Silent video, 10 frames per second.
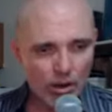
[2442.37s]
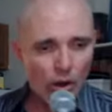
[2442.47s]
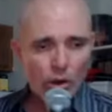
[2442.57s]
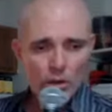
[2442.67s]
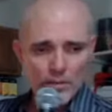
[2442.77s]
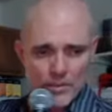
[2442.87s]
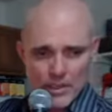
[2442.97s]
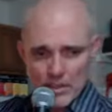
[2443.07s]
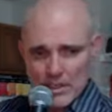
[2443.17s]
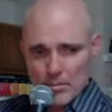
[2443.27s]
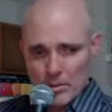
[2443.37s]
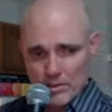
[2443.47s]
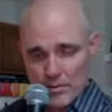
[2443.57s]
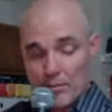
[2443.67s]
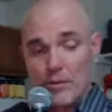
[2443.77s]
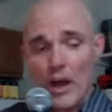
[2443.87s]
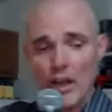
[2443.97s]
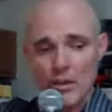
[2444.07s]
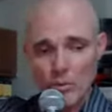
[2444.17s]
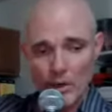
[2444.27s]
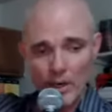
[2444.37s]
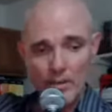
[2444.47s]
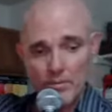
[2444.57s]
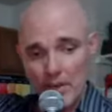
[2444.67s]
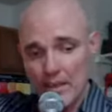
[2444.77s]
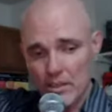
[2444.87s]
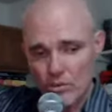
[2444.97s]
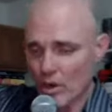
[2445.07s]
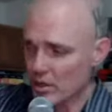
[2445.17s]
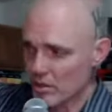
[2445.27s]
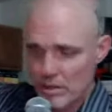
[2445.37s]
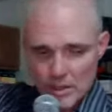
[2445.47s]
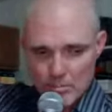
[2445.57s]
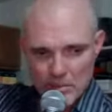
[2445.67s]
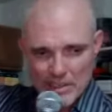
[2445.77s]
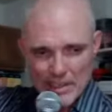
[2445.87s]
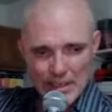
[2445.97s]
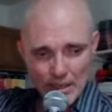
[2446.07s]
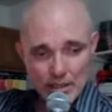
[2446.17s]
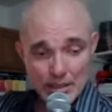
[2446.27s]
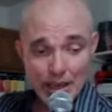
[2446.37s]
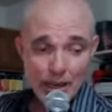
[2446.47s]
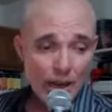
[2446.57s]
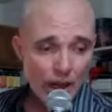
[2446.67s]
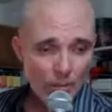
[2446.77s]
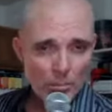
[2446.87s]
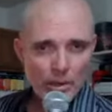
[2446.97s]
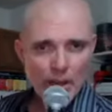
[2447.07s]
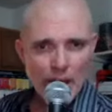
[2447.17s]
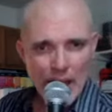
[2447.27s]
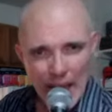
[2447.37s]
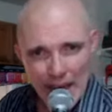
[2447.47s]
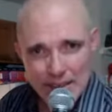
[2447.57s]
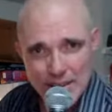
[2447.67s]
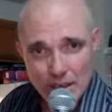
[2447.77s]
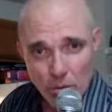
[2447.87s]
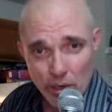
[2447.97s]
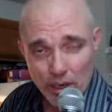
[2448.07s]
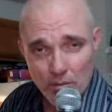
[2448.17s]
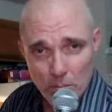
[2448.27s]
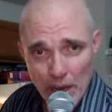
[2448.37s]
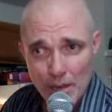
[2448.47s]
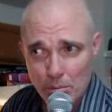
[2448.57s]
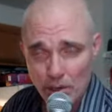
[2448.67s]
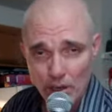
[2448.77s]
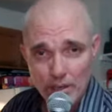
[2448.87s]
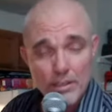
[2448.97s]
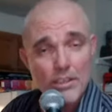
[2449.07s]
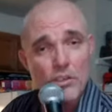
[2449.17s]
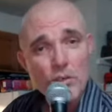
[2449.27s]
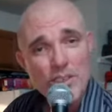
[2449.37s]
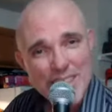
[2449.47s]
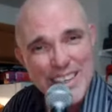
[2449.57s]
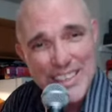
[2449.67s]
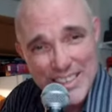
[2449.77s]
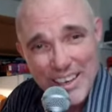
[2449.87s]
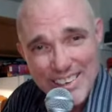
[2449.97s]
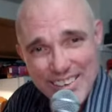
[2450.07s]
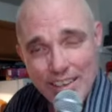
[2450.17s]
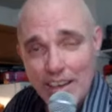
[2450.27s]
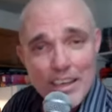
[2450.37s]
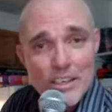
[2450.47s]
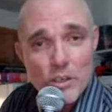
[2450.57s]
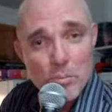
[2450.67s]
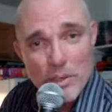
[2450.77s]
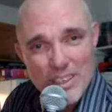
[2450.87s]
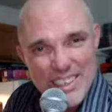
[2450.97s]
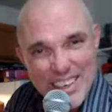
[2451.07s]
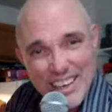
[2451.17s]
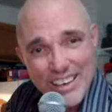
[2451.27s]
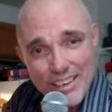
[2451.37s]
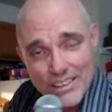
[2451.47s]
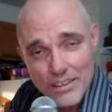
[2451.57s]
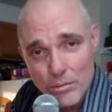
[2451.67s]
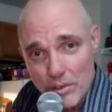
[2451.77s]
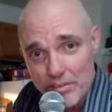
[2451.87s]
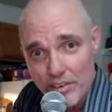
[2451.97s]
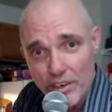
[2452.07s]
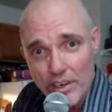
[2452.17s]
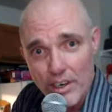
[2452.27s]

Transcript: All of these Sybils are following that structure that Medea set up as the queen of Babylon. Did you see the tunnel? She built a tunnel under the river.